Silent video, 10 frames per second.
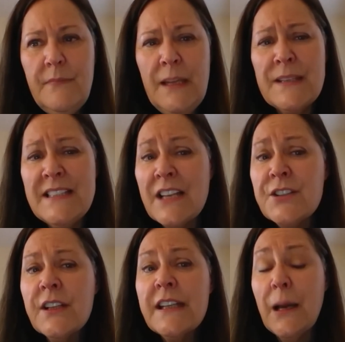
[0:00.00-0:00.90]

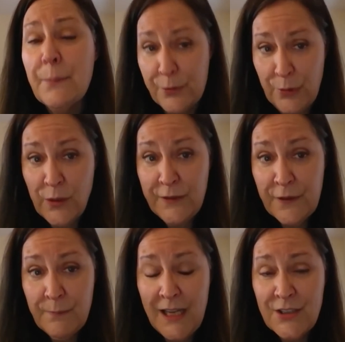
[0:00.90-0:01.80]
potentially a Baroque for
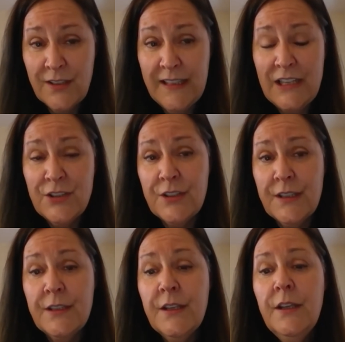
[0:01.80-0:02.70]

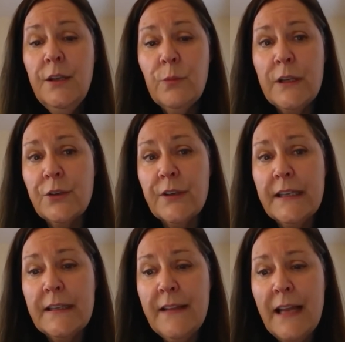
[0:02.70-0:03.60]
modulation when you're
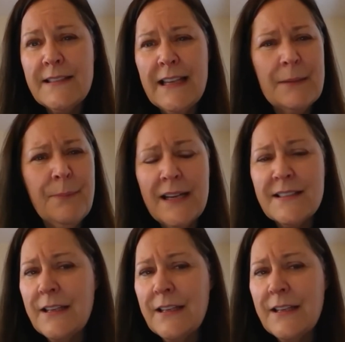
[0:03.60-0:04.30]
in that second box.